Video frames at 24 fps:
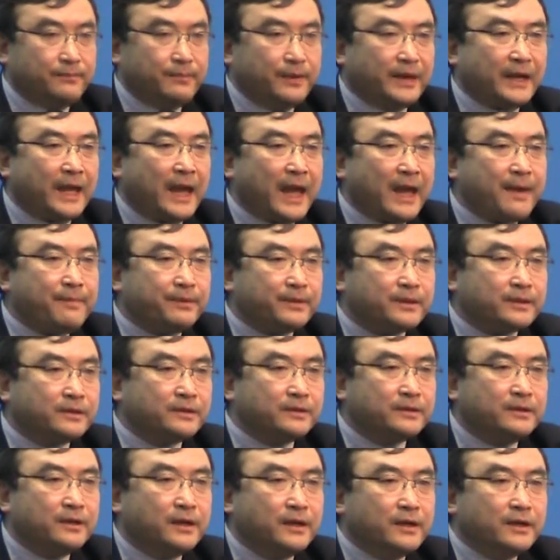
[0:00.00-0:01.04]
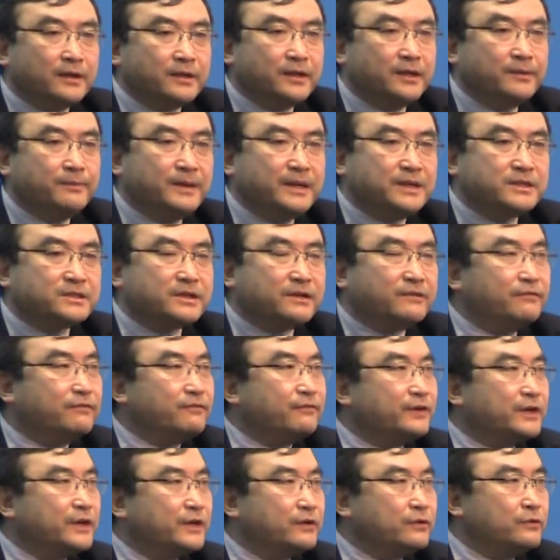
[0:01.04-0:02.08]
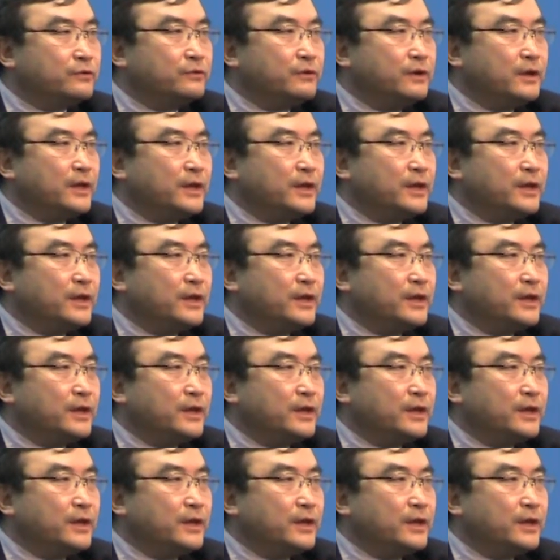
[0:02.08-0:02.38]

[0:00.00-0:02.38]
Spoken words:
per capita emission from